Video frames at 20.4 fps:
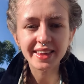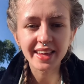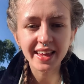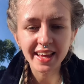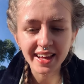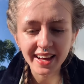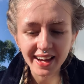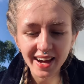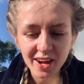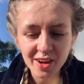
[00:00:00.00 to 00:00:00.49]

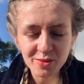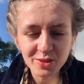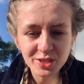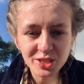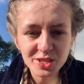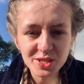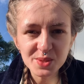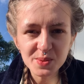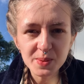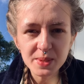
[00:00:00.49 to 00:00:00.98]
uh, I wish
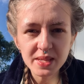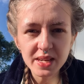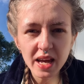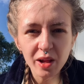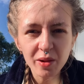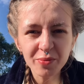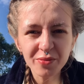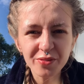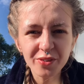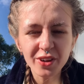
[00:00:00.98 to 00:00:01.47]
this was
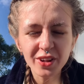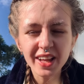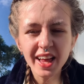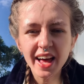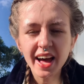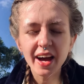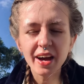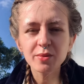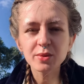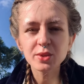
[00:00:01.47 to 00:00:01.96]
helpful.
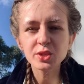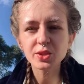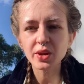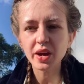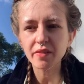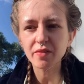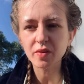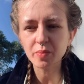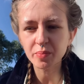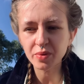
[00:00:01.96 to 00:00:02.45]
I wish you
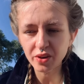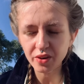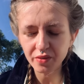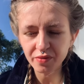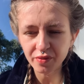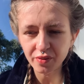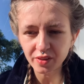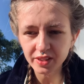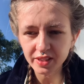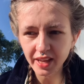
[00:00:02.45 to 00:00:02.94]
have a
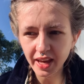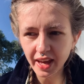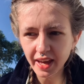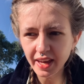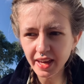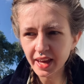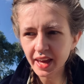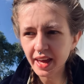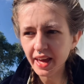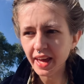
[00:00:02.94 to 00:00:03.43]
beautiful day
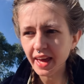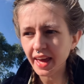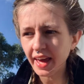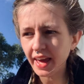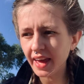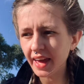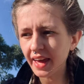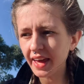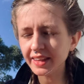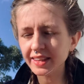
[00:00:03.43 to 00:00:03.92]

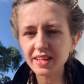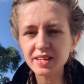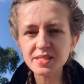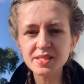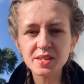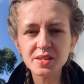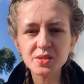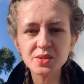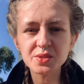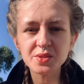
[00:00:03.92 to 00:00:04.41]
and I
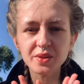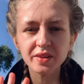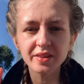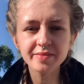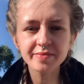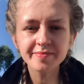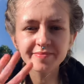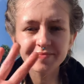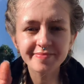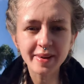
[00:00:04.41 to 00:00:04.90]
see you soon.
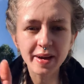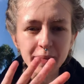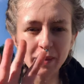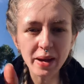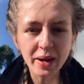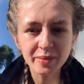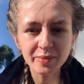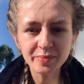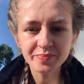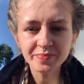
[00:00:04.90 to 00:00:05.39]
Bye
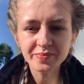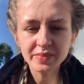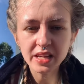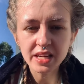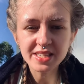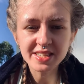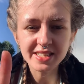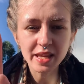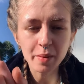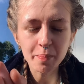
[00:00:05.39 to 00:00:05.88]
bye.
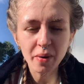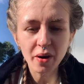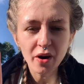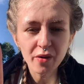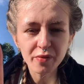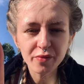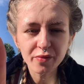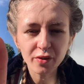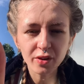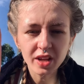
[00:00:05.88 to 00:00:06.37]
Stay
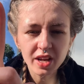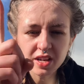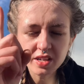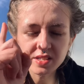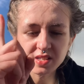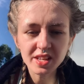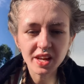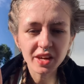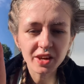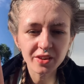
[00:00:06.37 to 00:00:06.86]
powerful,
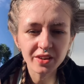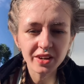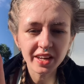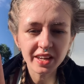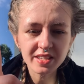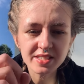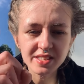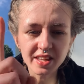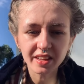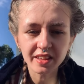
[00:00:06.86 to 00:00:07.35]
stay
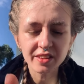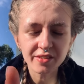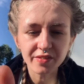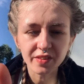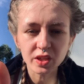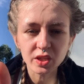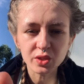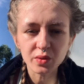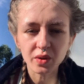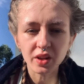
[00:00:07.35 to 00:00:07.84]
unique, stay
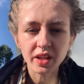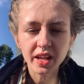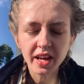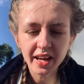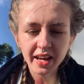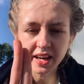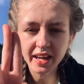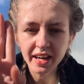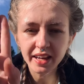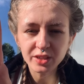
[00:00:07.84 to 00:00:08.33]
individual.
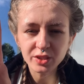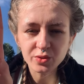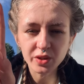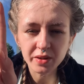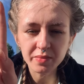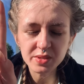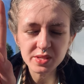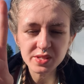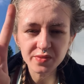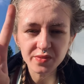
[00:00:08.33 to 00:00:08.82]

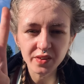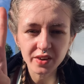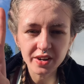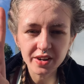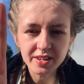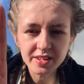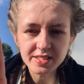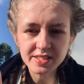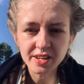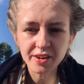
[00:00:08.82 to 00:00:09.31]
Dream
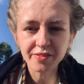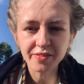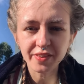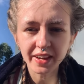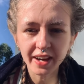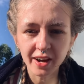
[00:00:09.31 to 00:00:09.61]
Sphere surfing